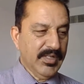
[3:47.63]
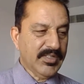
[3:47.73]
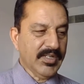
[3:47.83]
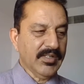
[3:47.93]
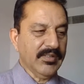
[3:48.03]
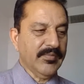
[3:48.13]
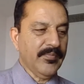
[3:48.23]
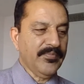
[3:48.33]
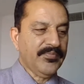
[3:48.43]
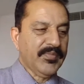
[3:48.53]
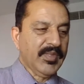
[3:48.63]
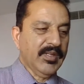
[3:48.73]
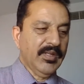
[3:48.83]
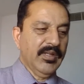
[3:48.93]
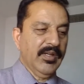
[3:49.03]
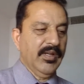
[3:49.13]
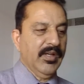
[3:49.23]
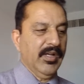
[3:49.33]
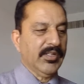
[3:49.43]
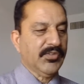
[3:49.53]
leaching,
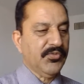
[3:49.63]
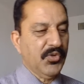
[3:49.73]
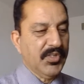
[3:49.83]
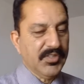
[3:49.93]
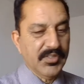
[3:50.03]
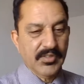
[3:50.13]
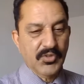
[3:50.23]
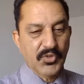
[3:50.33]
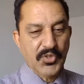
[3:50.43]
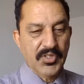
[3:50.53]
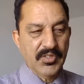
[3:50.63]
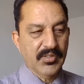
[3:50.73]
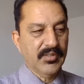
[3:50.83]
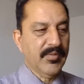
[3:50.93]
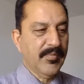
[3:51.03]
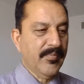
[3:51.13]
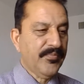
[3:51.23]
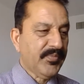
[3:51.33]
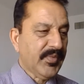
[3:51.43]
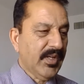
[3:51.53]
exfoliation corrosion.
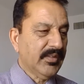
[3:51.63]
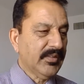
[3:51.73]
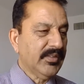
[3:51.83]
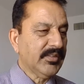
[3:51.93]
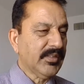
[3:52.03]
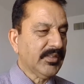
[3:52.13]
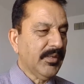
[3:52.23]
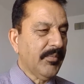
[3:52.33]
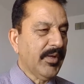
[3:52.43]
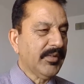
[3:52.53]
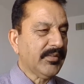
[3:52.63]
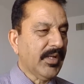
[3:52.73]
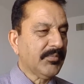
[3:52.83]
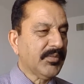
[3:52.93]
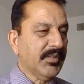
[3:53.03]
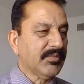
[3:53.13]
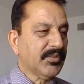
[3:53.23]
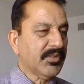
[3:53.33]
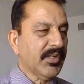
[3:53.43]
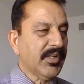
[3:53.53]
These are the main types
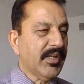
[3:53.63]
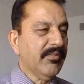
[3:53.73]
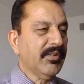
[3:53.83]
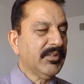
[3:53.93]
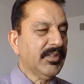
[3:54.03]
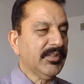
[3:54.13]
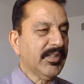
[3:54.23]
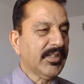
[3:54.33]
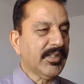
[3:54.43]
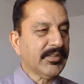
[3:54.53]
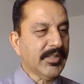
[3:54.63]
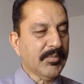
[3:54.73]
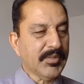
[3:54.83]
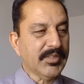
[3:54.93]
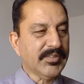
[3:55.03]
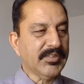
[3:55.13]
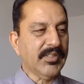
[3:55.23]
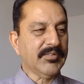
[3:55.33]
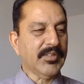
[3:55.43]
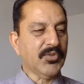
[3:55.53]
of corrosion. Even then, there are
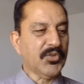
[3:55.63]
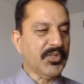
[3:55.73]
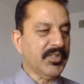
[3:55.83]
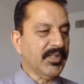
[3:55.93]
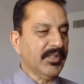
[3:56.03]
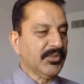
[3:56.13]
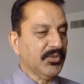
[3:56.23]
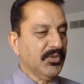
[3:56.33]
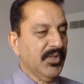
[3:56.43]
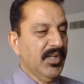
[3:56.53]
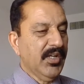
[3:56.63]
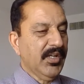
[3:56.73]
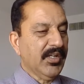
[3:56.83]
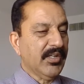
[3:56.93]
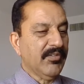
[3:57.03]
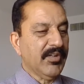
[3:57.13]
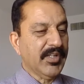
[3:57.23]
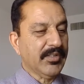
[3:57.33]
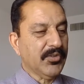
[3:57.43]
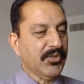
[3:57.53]
subclasses of the corrosion also:
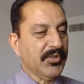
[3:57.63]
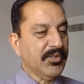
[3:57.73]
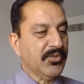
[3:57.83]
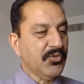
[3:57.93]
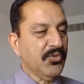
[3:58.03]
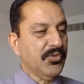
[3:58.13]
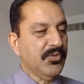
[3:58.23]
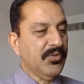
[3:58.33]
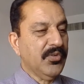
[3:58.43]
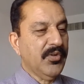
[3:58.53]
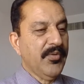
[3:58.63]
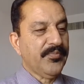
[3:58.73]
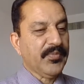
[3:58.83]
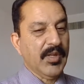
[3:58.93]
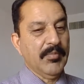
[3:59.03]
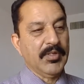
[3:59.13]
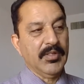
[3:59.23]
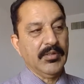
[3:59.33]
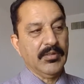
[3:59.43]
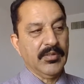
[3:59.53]
galvanic corrosion to
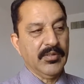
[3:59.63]
metal